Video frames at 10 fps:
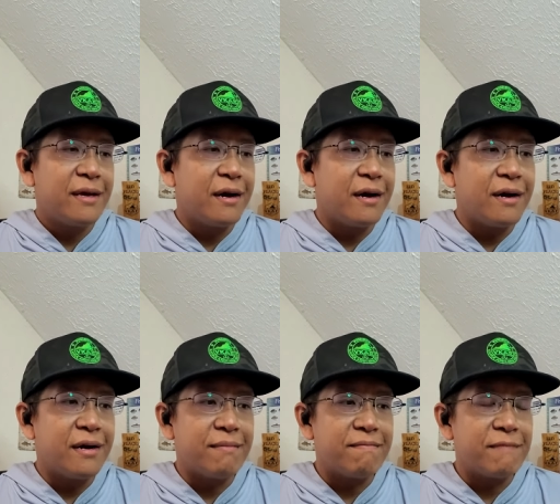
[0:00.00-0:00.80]

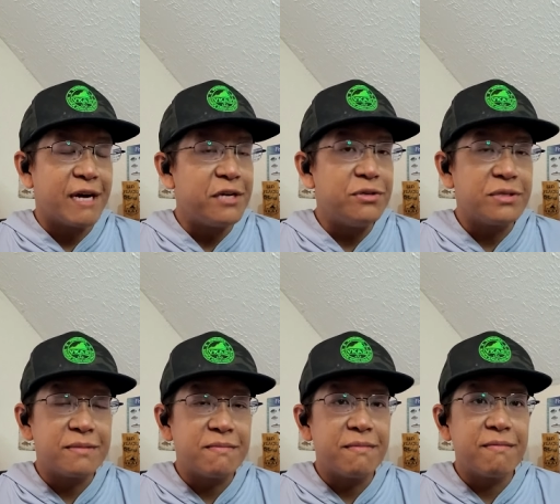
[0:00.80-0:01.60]
Um, I use
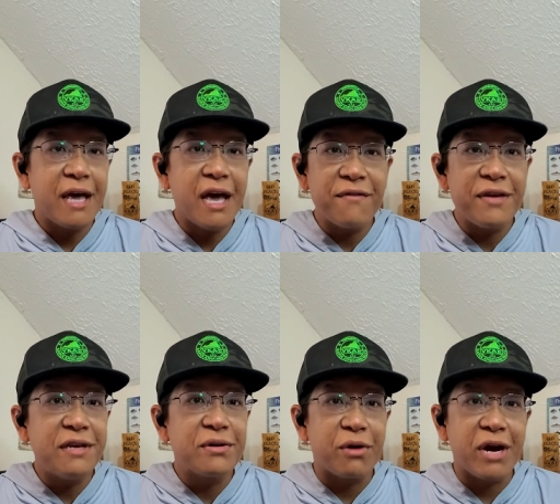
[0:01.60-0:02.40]

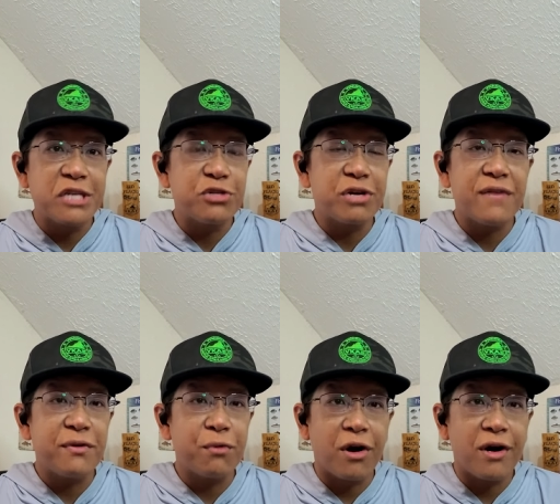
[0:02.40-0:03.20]
heavy or extra
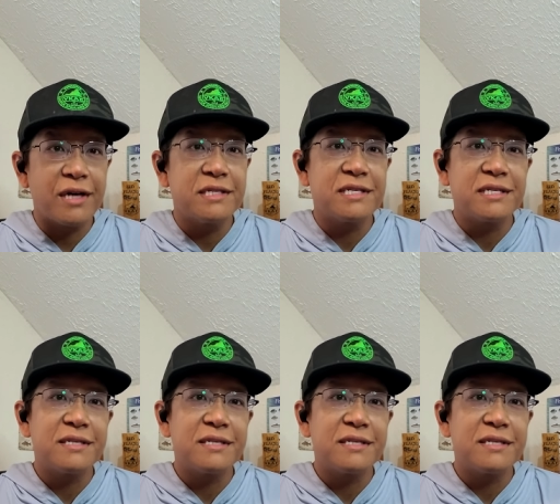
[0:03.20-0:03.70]
heavy rods.